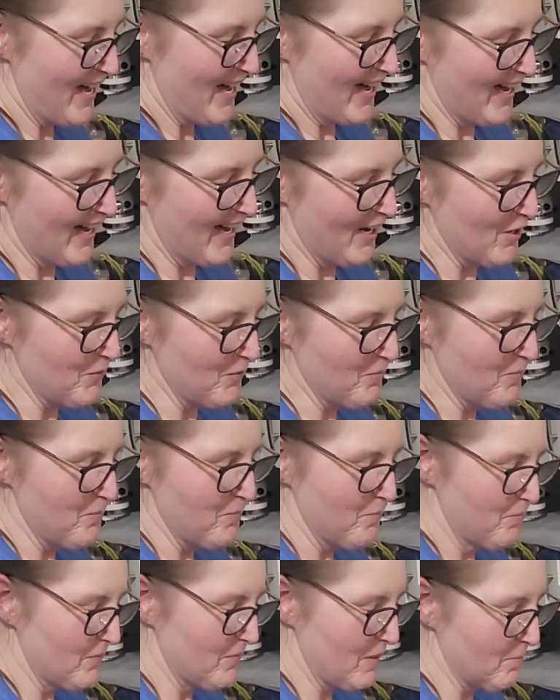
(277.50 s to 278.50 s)

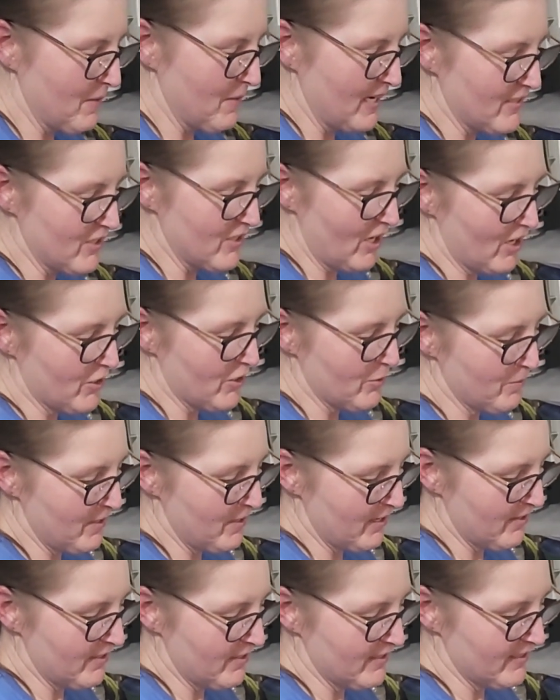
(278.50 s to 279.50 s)
My daughter
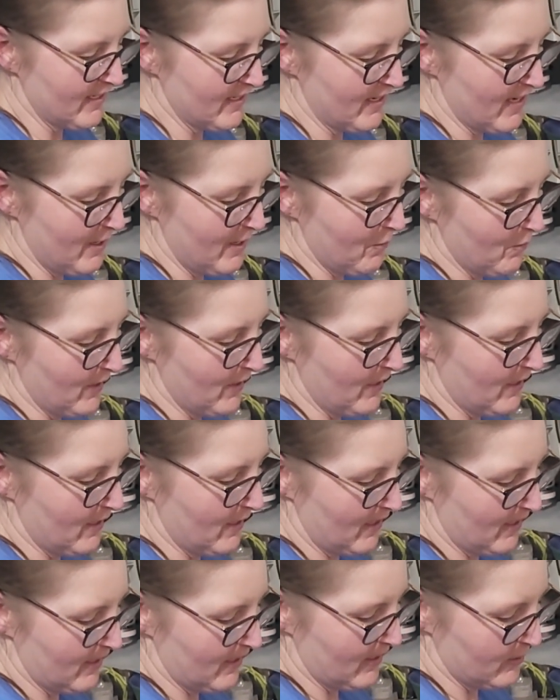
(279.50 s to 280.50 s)
Paris and I went
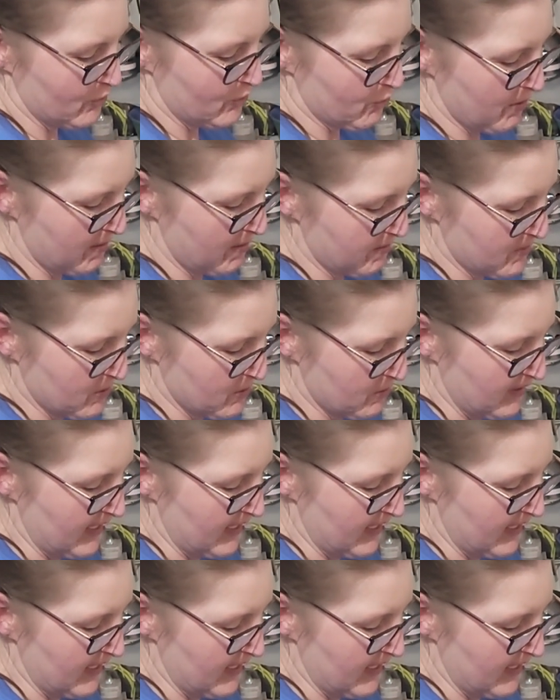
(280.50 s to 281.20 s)
on a trip to